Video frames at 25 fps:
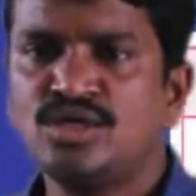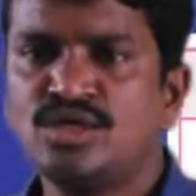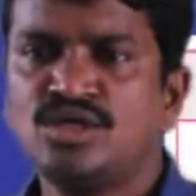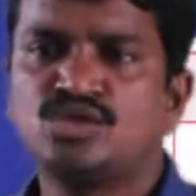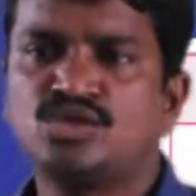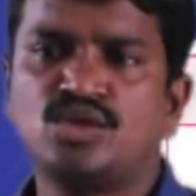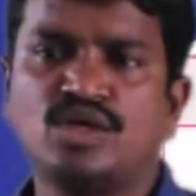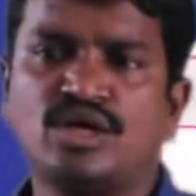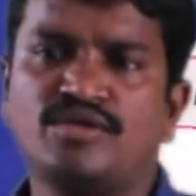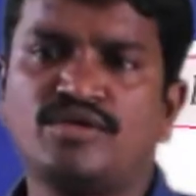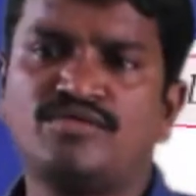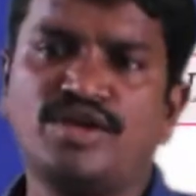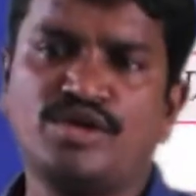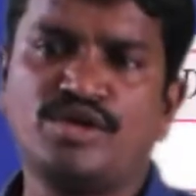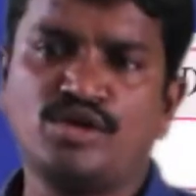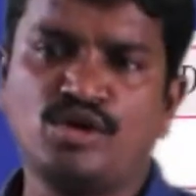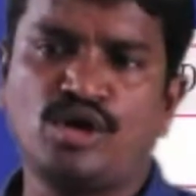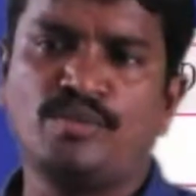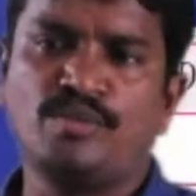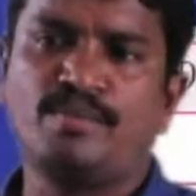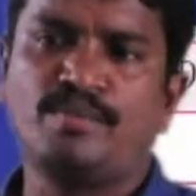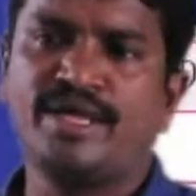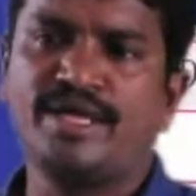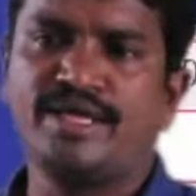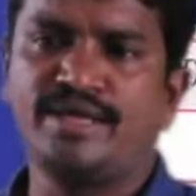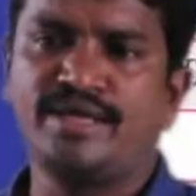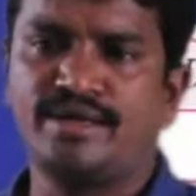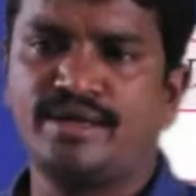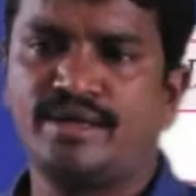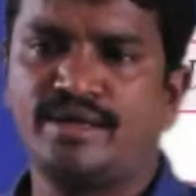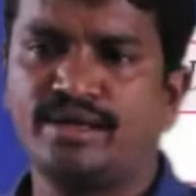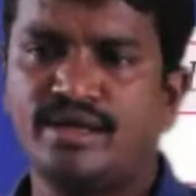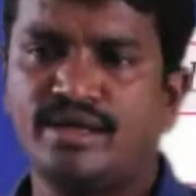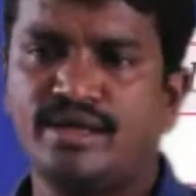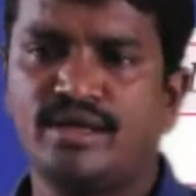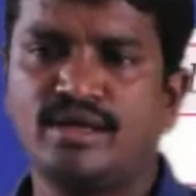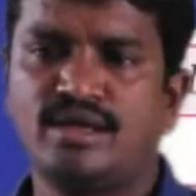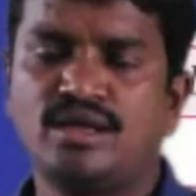So now when you apply
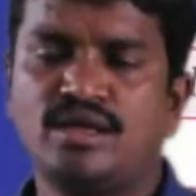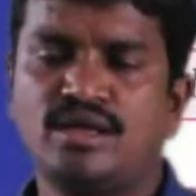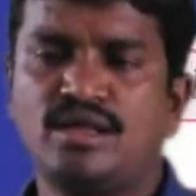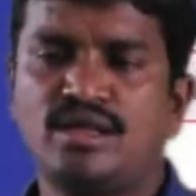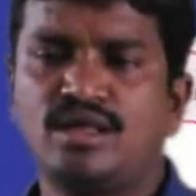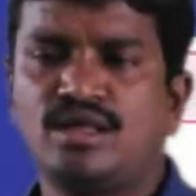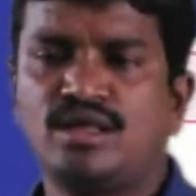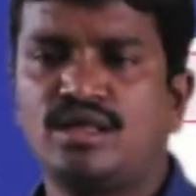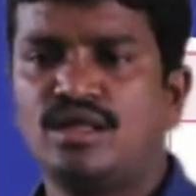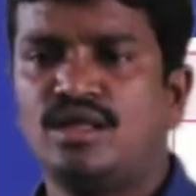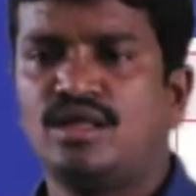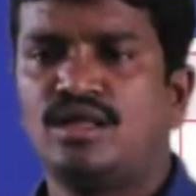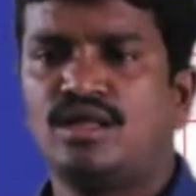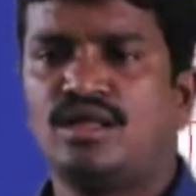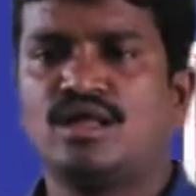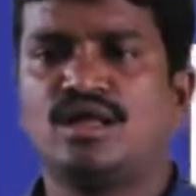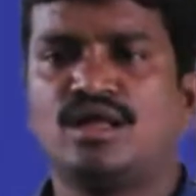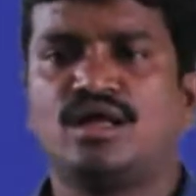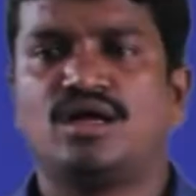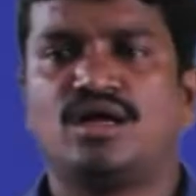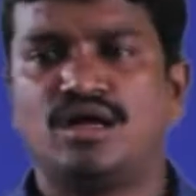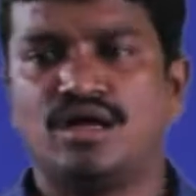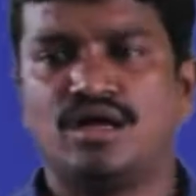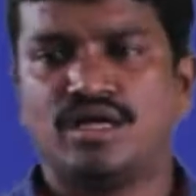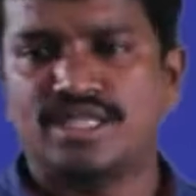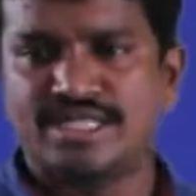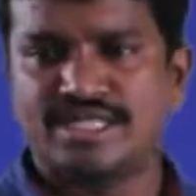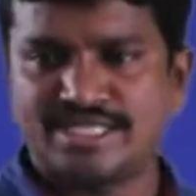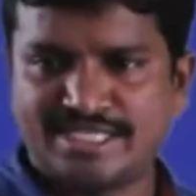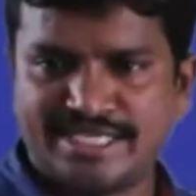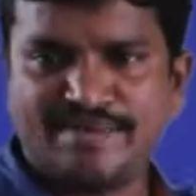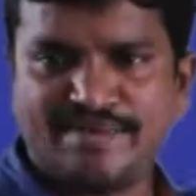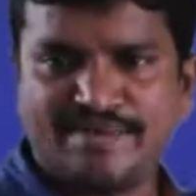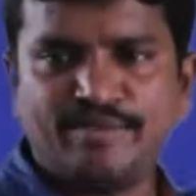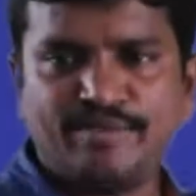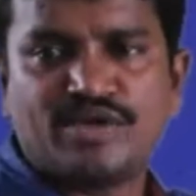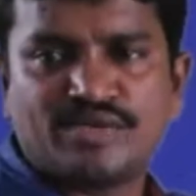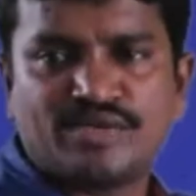the
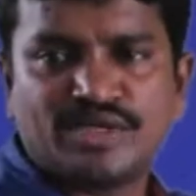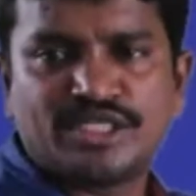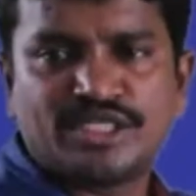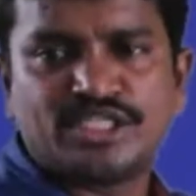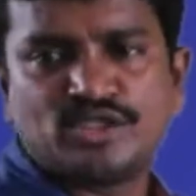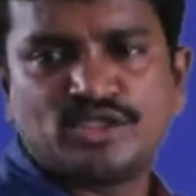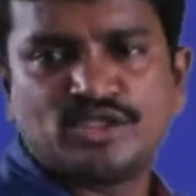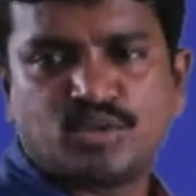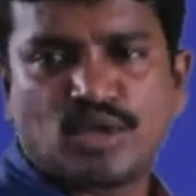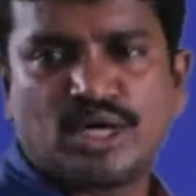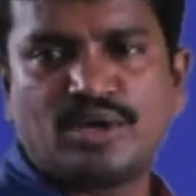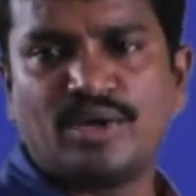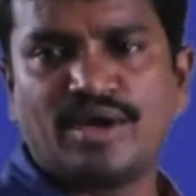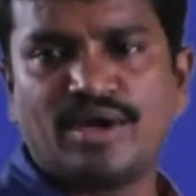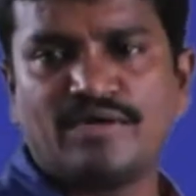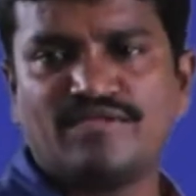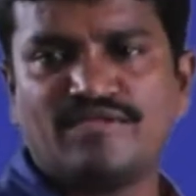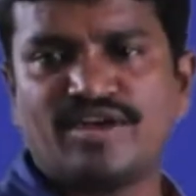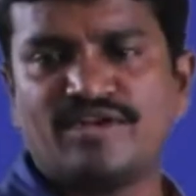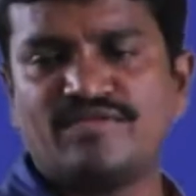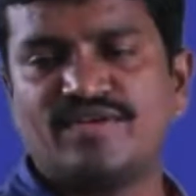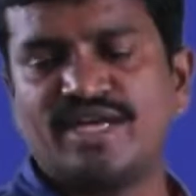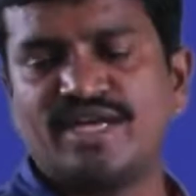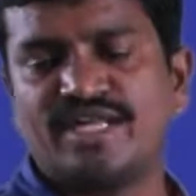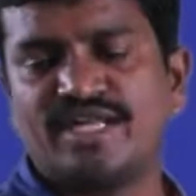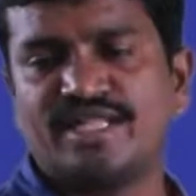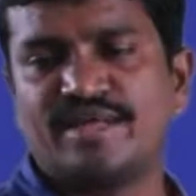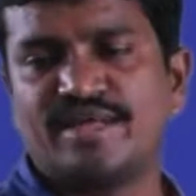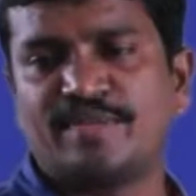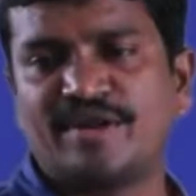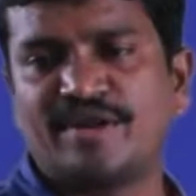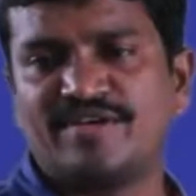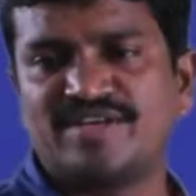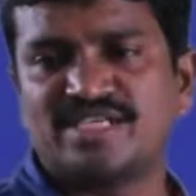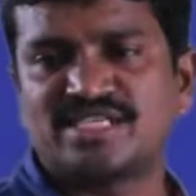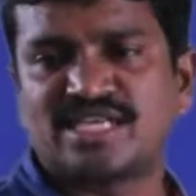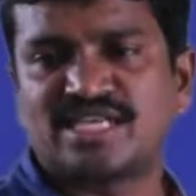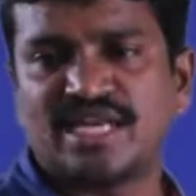same equations what we have given in the
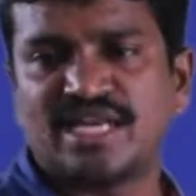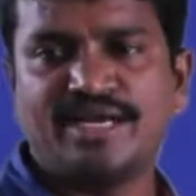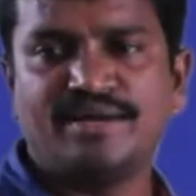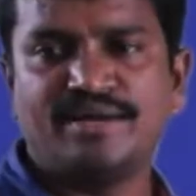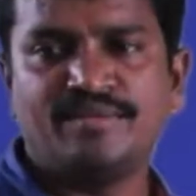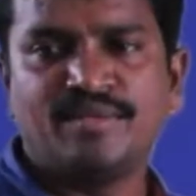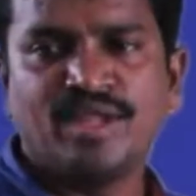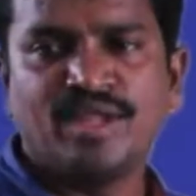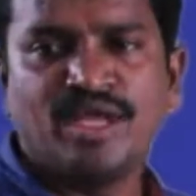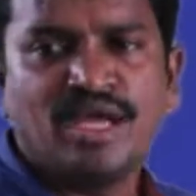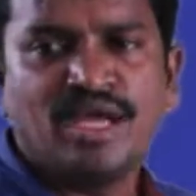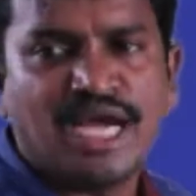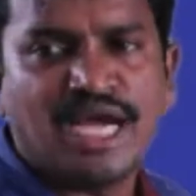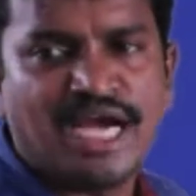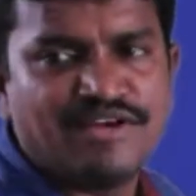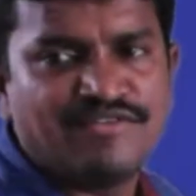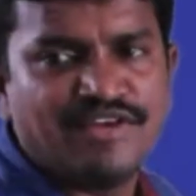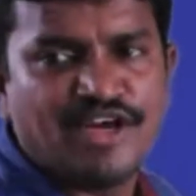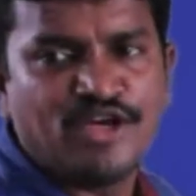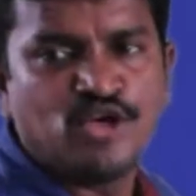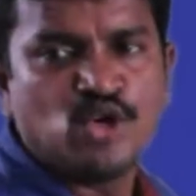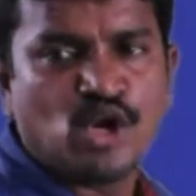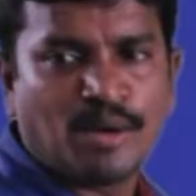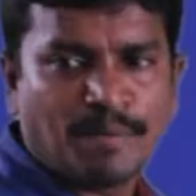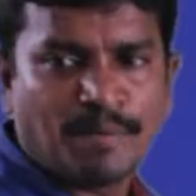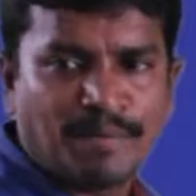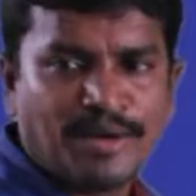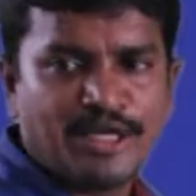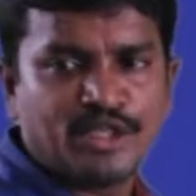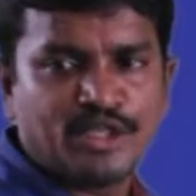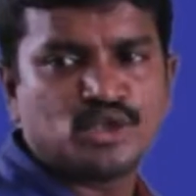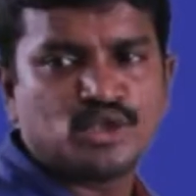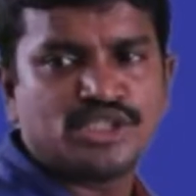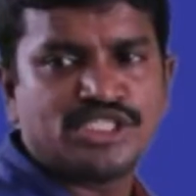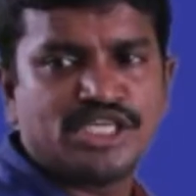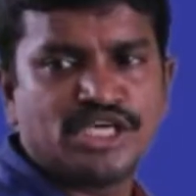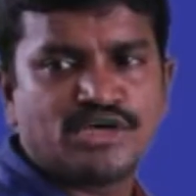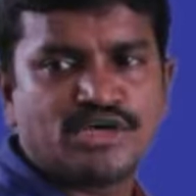previous slide, and when you apply
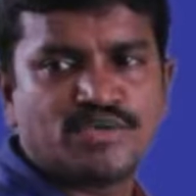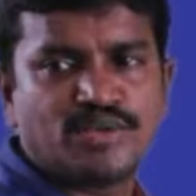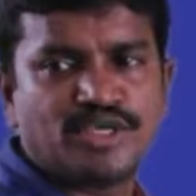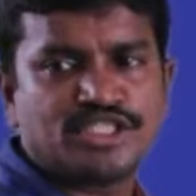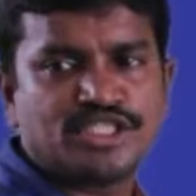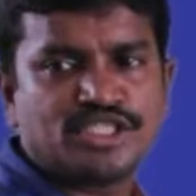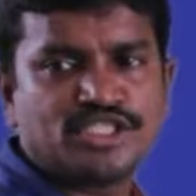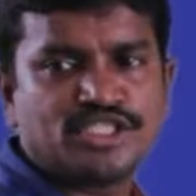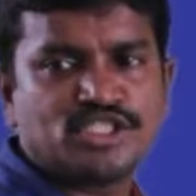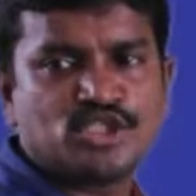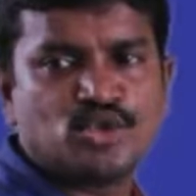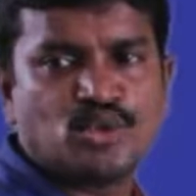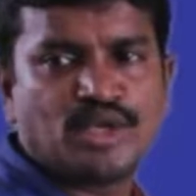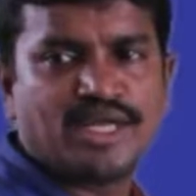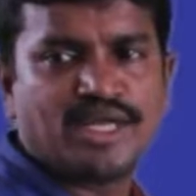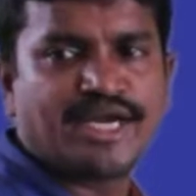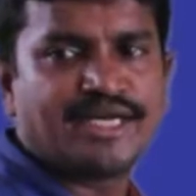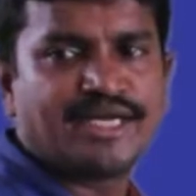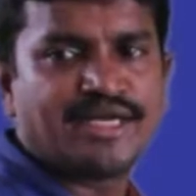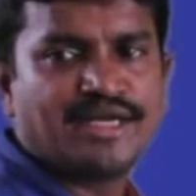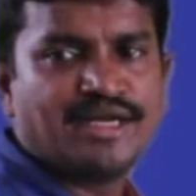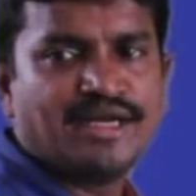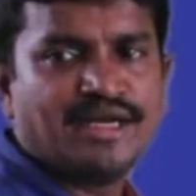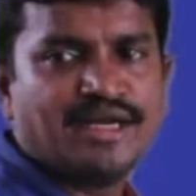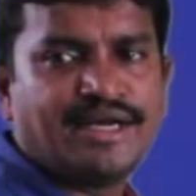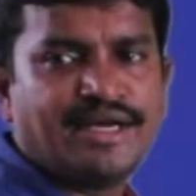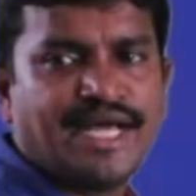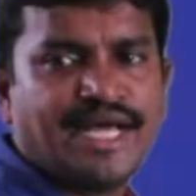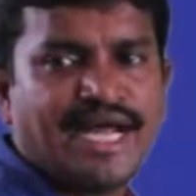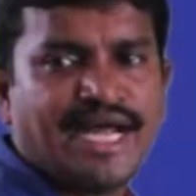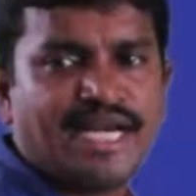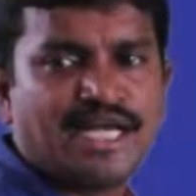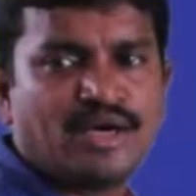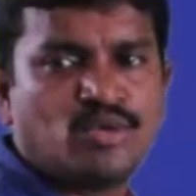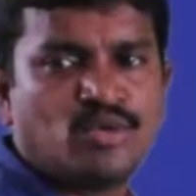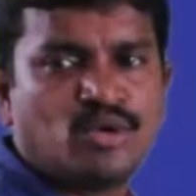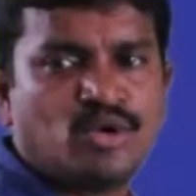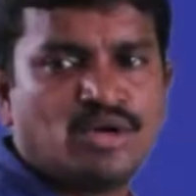those equations, you will get
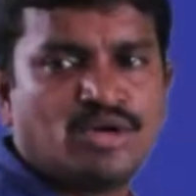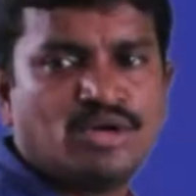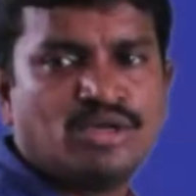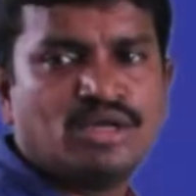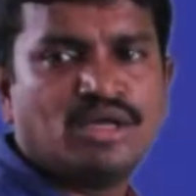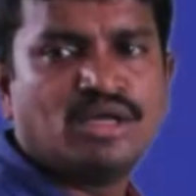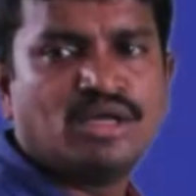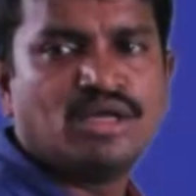data word.